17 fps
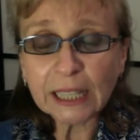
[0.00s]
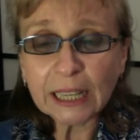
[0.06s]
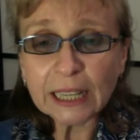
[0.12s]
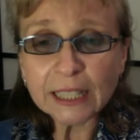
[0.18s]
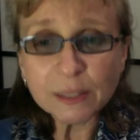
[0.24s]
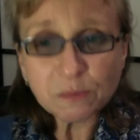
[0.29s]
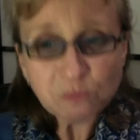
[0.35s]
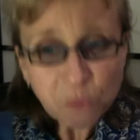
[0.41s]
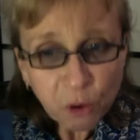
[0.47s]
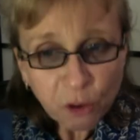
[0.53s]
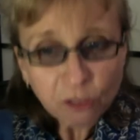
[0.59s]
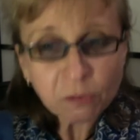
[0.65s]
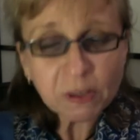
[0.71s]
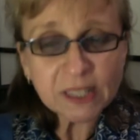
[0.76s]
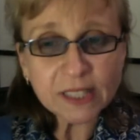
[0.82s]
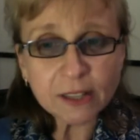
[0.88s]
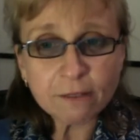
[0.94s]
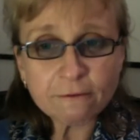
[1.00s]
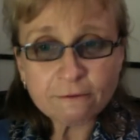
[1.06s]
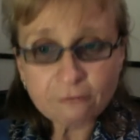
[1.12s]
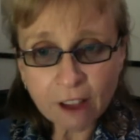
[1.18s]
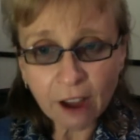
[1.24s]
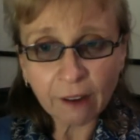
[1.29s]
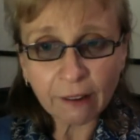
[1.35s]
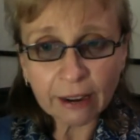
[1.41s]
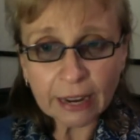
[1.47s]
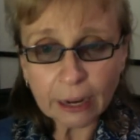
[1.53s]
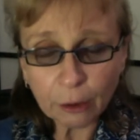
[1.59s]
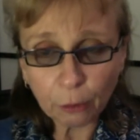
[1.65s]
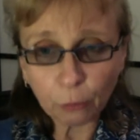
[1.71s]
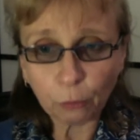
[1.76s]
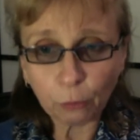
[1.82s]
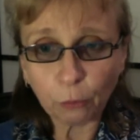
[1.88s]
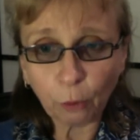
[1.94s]
His movements are very
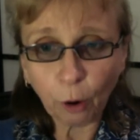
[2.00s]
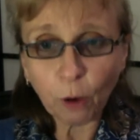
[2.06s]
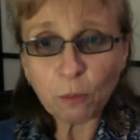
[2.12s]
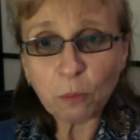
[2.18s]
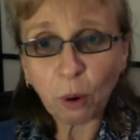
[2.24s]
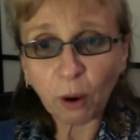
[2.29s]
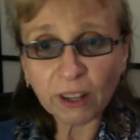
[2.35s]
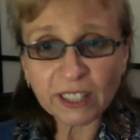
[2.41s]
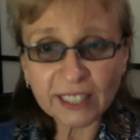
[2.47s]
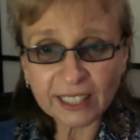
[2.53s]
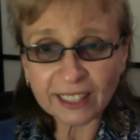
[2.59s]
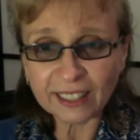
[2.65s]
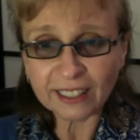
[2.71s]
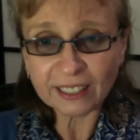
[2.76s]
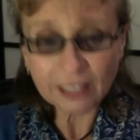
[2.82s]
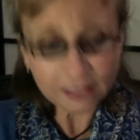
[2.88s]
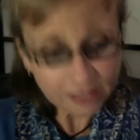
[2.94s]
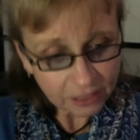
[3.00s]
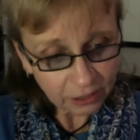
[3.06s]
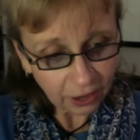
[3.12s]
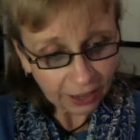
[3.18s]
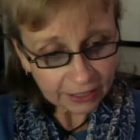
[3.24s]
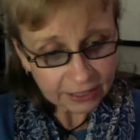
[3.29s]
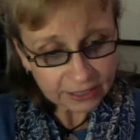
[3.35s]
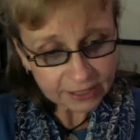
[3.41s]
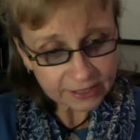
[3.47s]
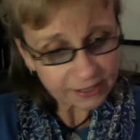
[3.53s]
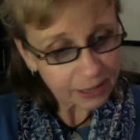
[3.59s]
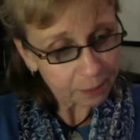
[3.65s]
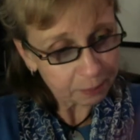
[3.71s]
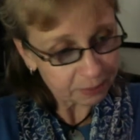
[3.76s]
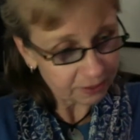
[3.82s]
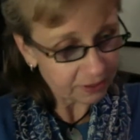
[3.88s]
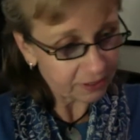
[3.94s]
robotic. Doesn't like to
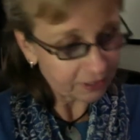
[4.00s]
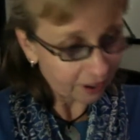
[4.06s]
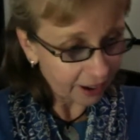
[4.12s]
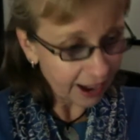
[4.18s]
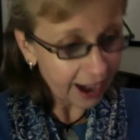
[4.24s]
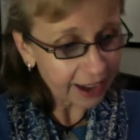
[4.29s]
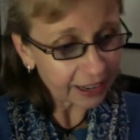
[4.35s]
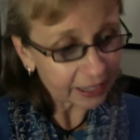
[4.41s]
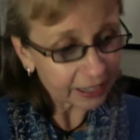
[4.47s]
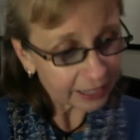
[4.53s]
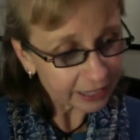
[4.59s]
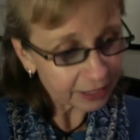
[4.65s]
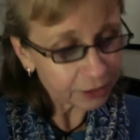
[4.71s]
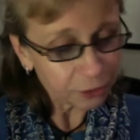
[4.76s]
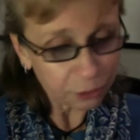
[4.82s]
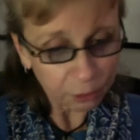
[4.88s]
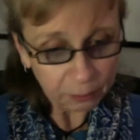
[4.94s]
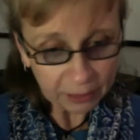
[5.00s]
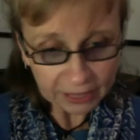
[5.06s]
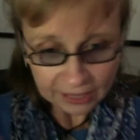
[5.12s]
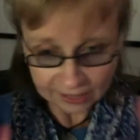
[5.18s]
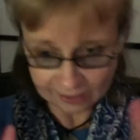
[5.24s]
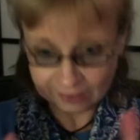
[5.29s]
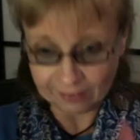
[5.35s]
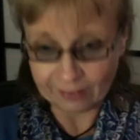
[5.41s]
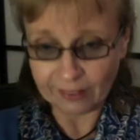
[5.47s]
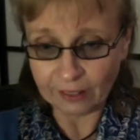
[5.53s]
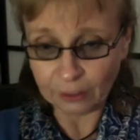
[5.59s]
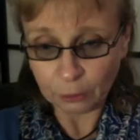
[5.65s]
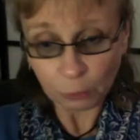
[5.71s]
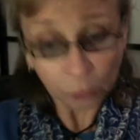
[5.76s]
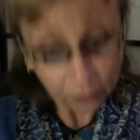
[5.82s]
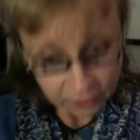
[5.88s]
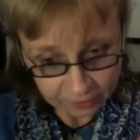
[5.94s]
step diagonally. Normally,
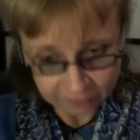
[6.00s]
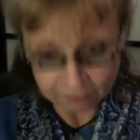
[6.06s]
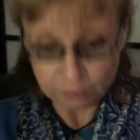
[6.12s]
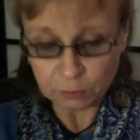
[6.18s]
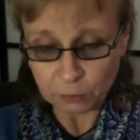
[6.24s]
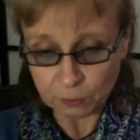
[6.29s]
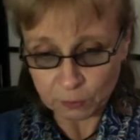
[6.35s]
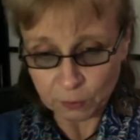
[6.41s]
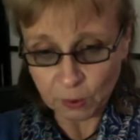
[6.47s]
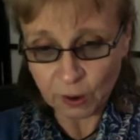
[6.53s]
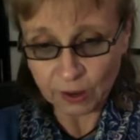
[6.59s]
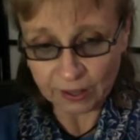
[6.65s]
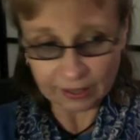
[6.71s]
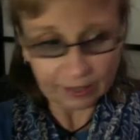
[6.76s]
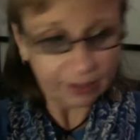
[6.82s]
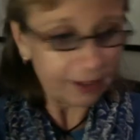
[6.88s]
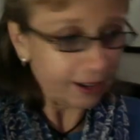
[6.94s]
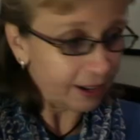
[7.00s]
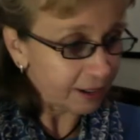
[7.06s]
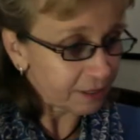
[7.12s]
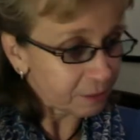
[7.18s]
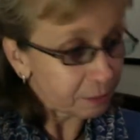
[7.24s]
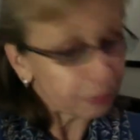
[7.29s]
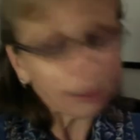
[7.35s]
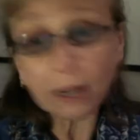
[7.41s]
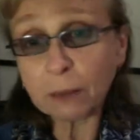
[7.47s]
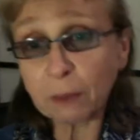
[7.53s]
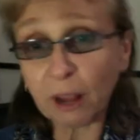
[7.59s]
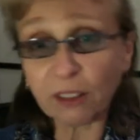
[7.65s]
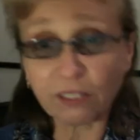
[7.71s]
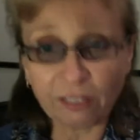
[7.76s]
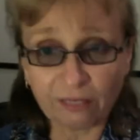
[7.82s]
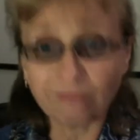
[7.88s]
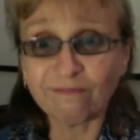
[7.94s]
he'll work at pretty
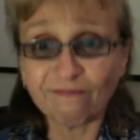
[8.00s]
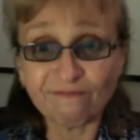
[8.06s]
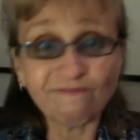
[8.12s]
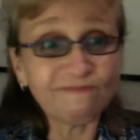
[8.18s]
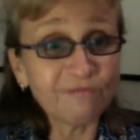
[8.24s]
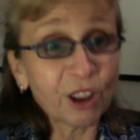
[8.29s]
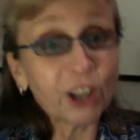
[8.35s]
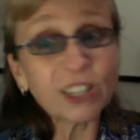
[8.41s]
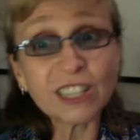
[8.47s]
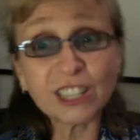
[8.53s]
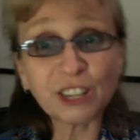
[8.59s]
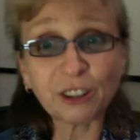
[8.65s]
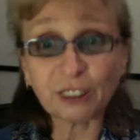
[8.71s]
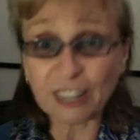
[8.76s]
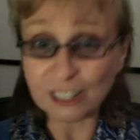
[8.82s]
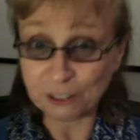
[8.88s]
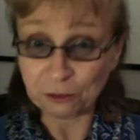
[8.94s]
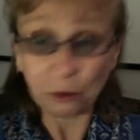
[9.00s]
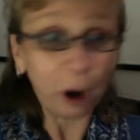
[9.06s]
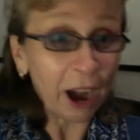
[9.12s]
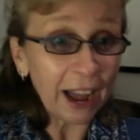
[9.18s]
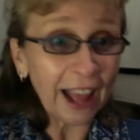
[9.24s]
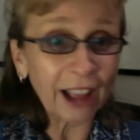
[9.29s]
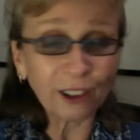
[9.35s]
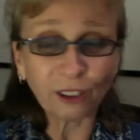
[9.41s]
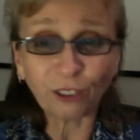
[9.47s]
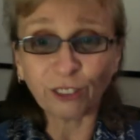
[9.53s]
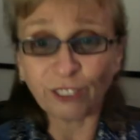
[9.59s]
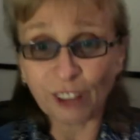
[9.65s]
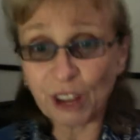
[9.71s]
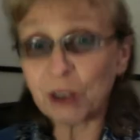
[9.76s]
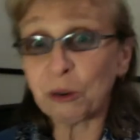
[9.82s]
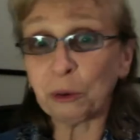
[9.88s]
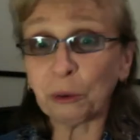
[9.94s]
much 90 degrees, right angles
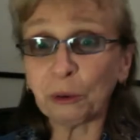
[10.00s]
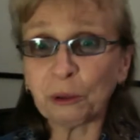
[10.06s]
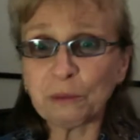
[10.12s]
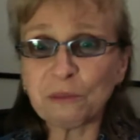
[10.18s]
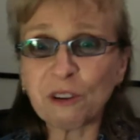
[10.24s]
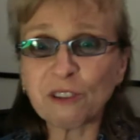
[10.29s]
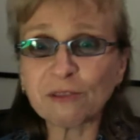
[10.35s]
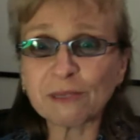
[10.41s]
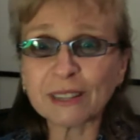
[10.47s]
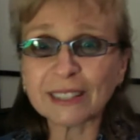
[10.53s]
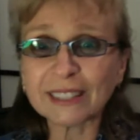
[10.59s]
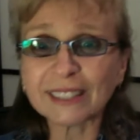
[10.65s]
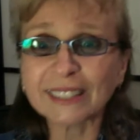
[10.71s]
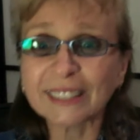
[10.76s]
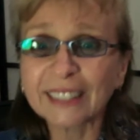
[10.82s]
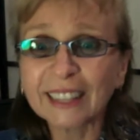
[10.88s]
in all movements.